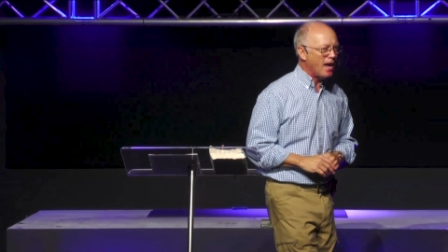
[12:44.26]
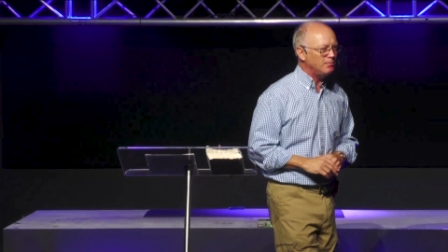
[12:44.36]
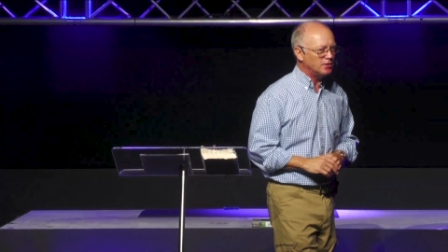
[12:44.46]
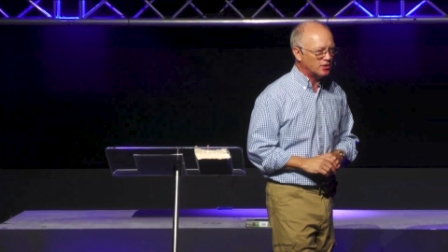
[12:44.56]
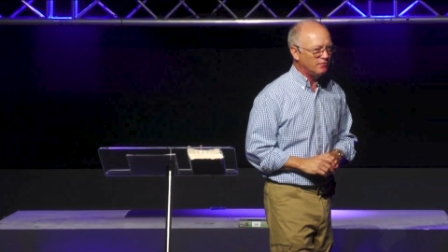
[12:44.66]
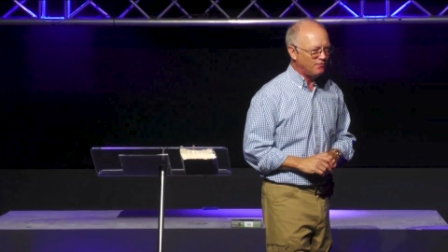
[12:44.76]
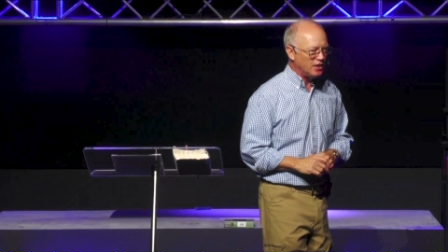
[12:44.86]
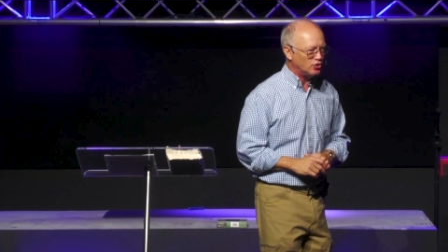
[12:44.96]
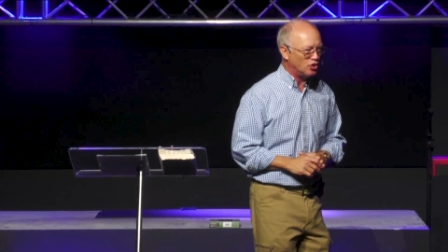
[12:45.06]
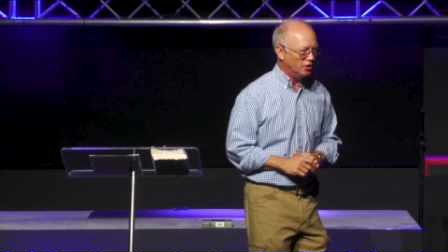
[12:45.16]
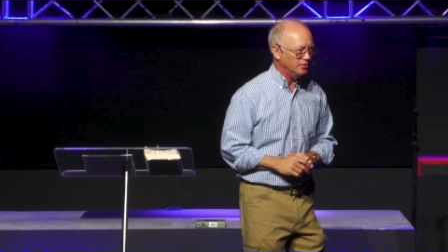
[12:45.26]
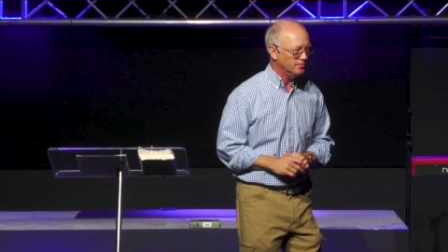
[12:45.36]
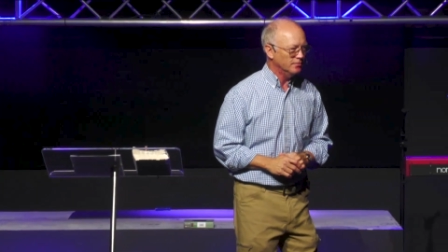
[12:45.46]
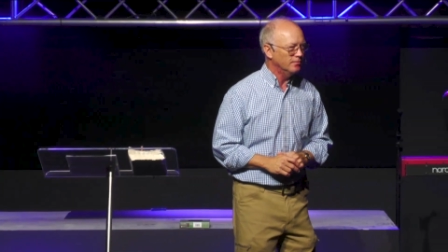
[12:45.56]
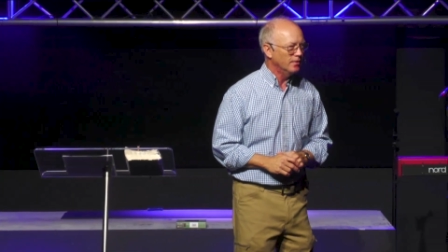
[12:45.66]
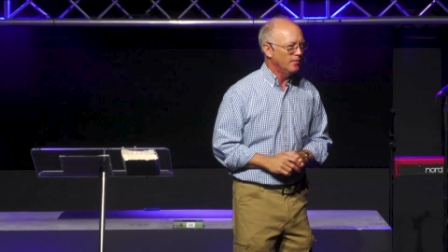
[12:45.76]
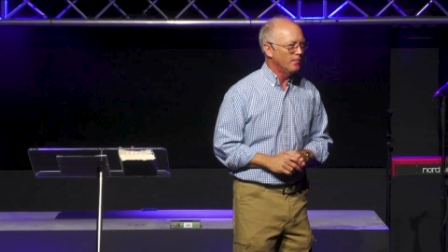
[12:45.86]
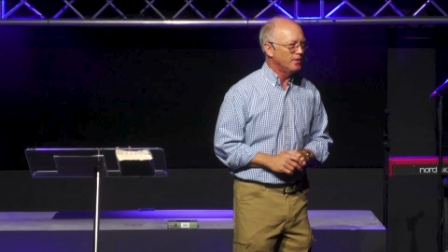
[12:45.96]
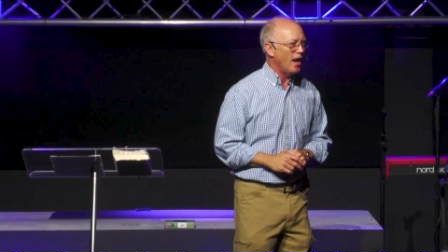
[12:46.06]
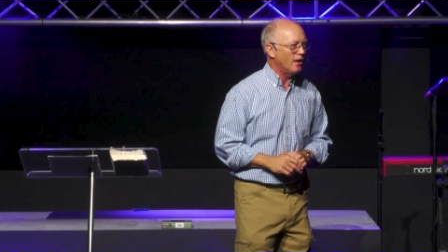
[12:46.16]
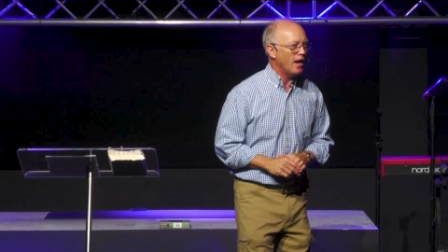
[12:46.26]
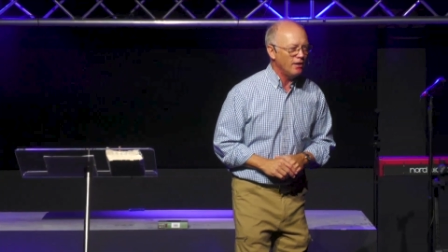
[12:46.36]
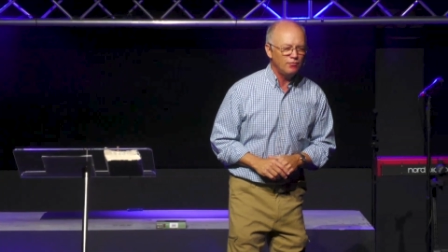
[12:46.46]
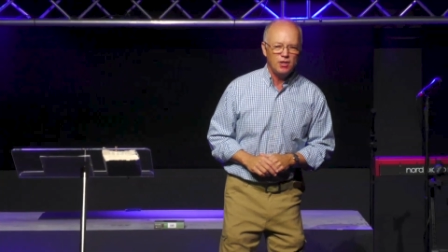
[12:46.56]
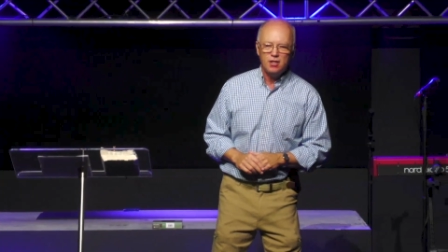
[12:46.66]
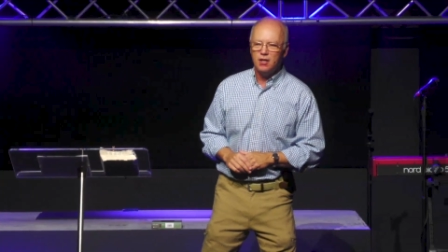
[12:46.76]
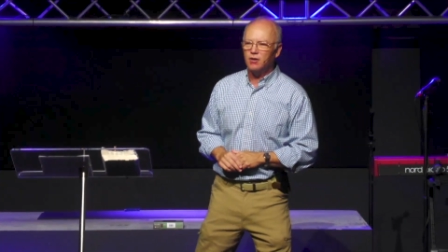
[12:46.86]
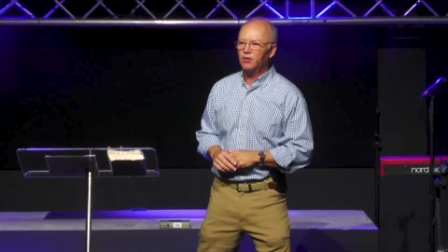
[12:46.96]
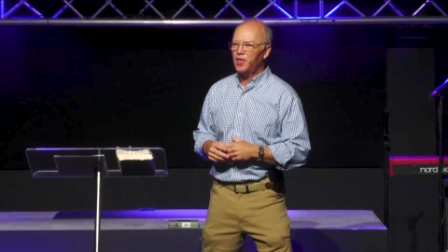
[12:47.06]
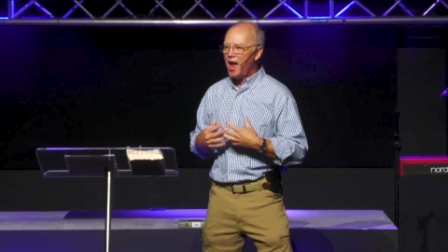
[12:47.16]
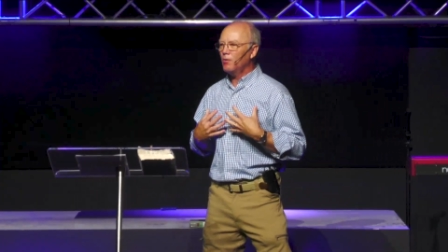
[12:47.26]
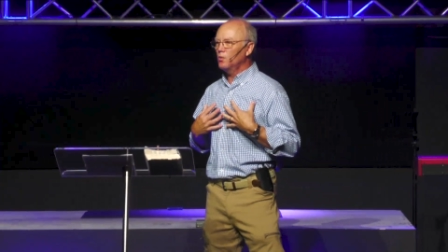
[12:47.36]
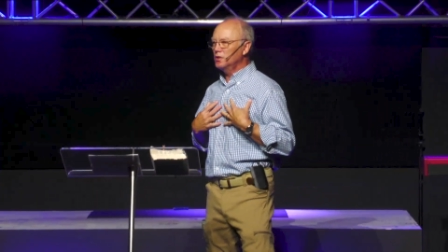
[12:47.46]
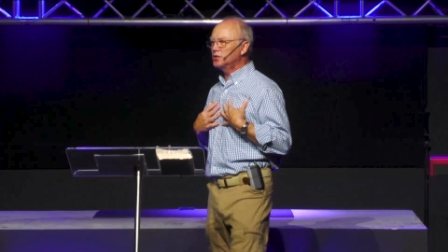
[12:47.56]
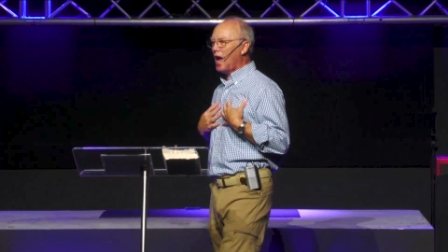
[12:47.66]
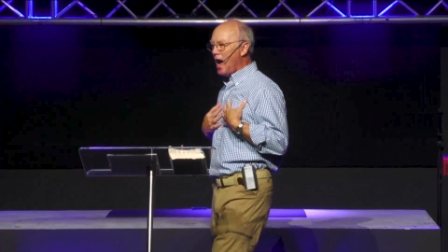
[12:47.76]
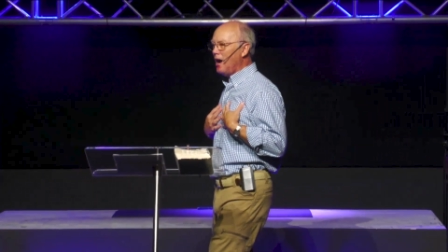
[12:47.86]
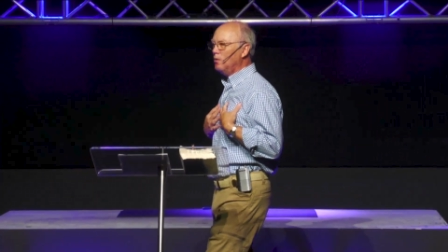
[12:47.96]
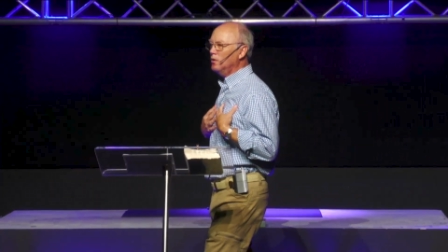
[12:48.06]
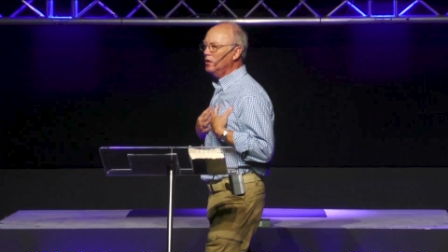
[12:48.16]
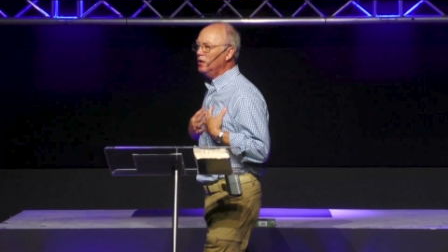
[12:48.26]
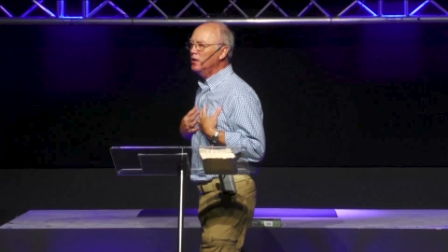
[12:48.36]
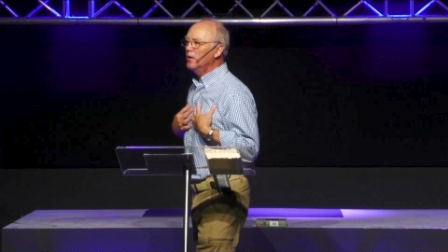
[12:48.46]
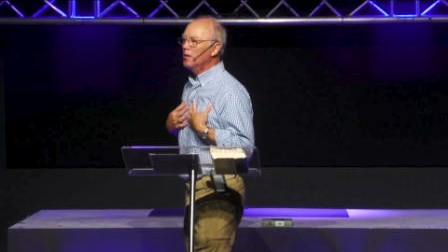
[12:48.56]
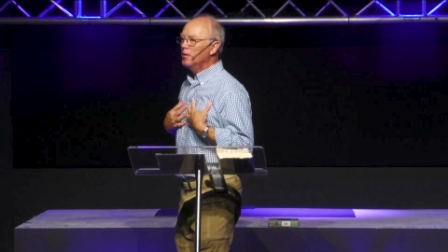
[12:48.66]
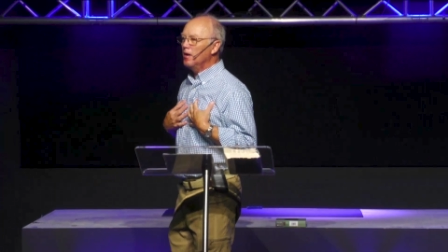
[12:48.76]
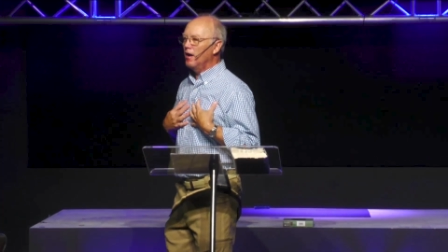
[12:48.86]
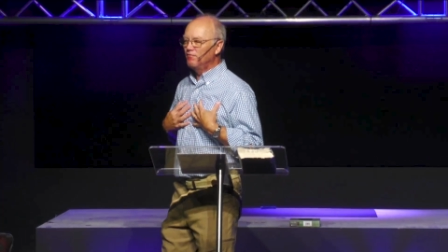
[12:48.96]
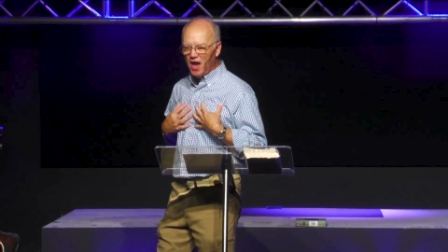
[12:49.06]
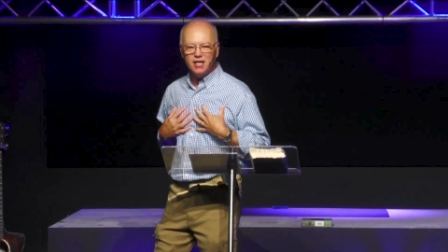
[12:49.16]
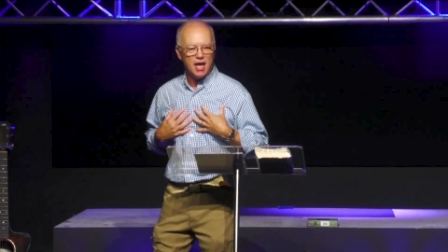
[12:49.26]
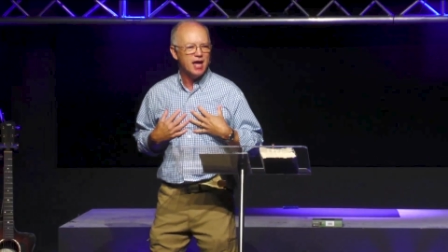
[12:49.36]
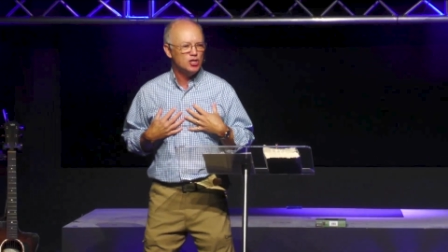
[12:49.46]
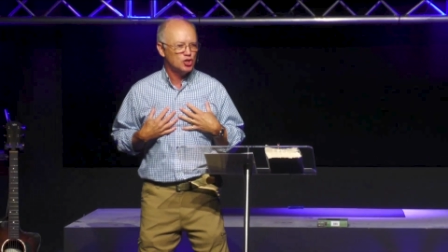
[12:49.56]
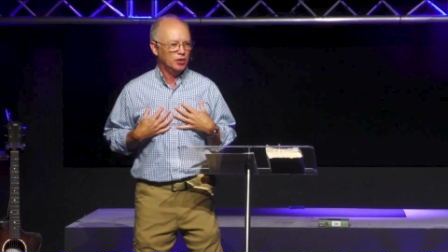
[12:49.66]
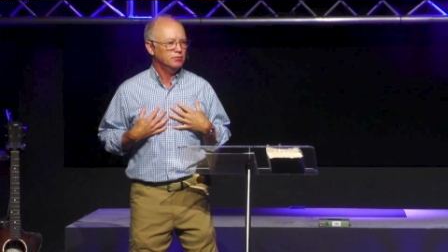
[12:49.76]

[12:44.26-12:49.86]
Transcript: Convention. Now, every year, that was our vacation,